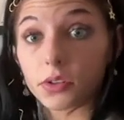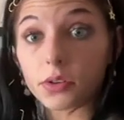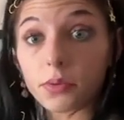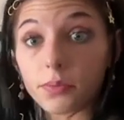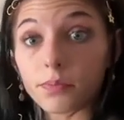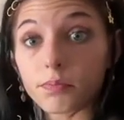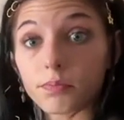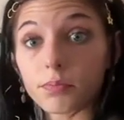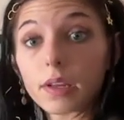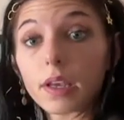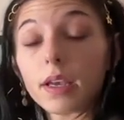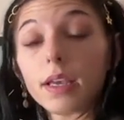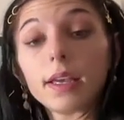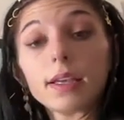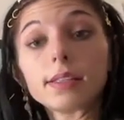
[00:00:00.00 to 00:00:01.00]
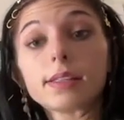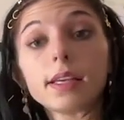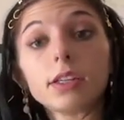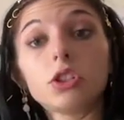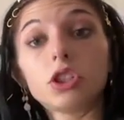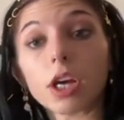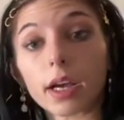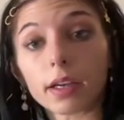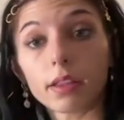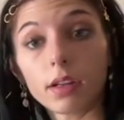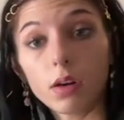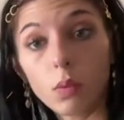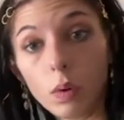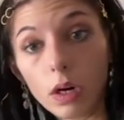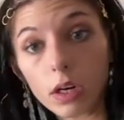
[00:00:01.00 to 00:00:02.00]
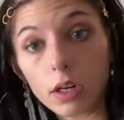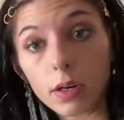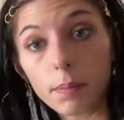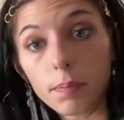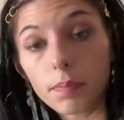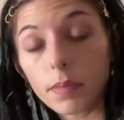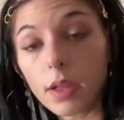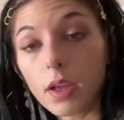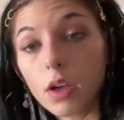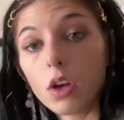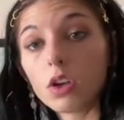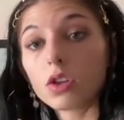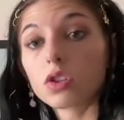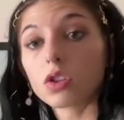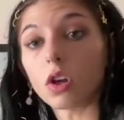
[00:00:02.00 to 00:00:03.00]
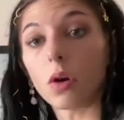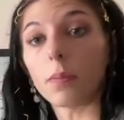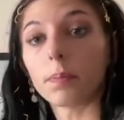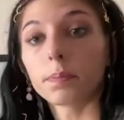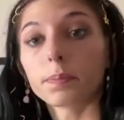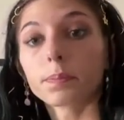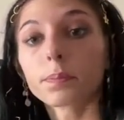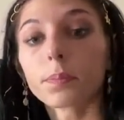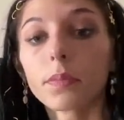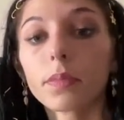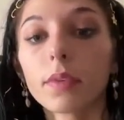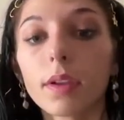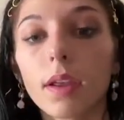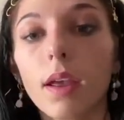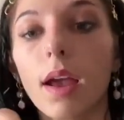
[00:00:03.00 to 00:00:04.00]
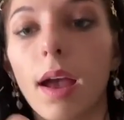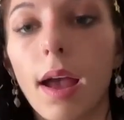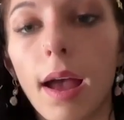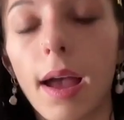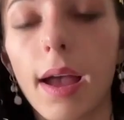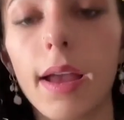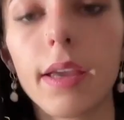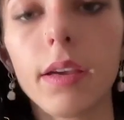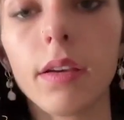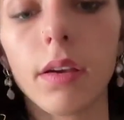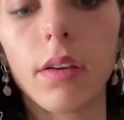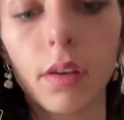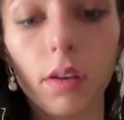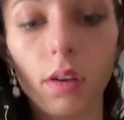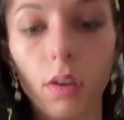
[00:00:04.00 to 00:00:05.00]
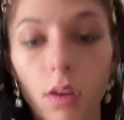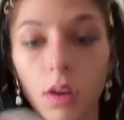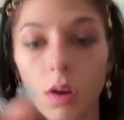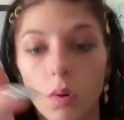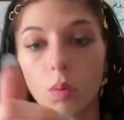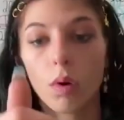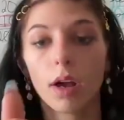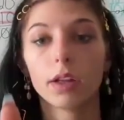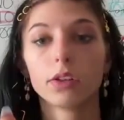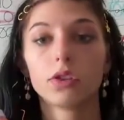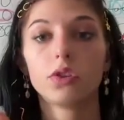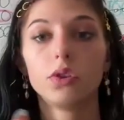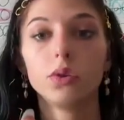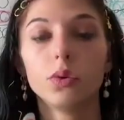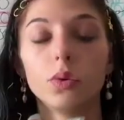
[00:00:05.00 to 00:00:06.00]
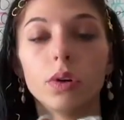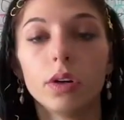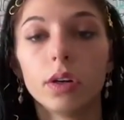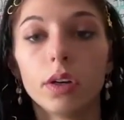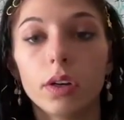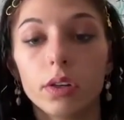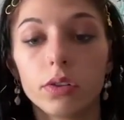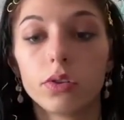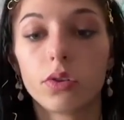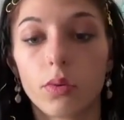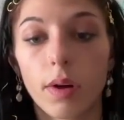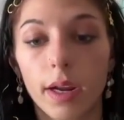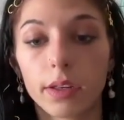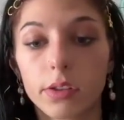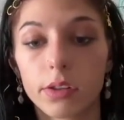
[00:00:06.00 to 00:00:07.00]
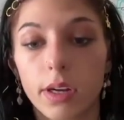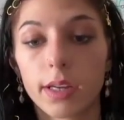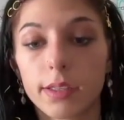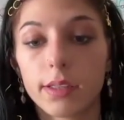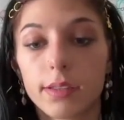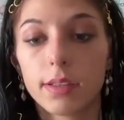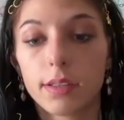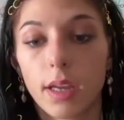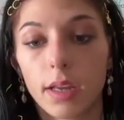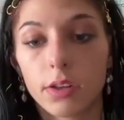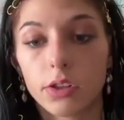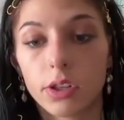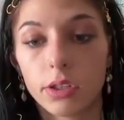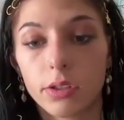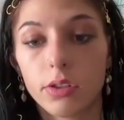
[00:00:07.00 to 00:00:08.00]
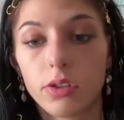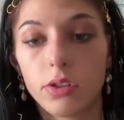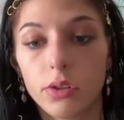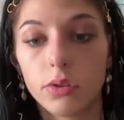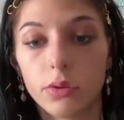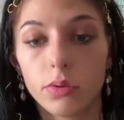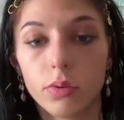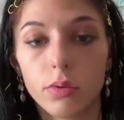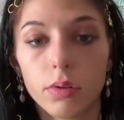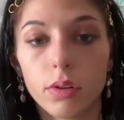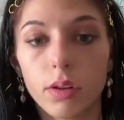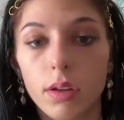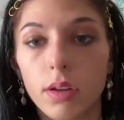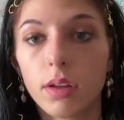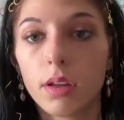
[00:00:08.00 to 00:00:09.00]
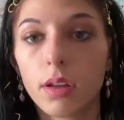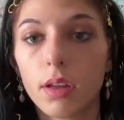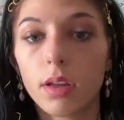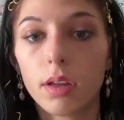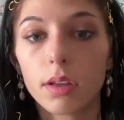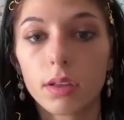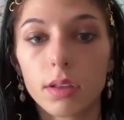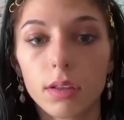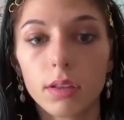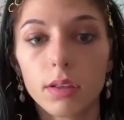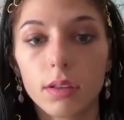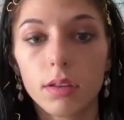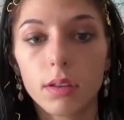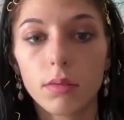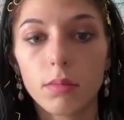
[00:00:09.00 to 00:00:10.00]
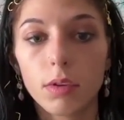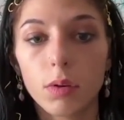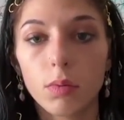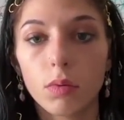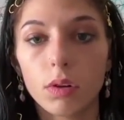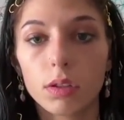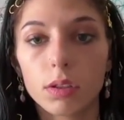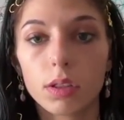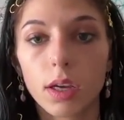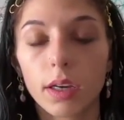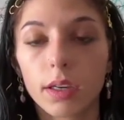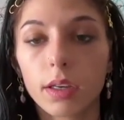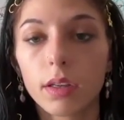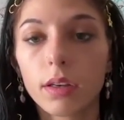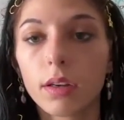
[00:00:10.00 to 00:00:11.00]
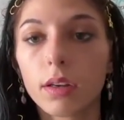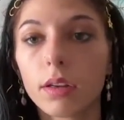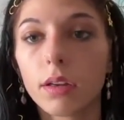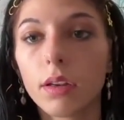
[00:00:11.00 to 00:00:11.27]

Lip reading: do is they check their work. So I want to direct your guys' attention to, give me 1 second,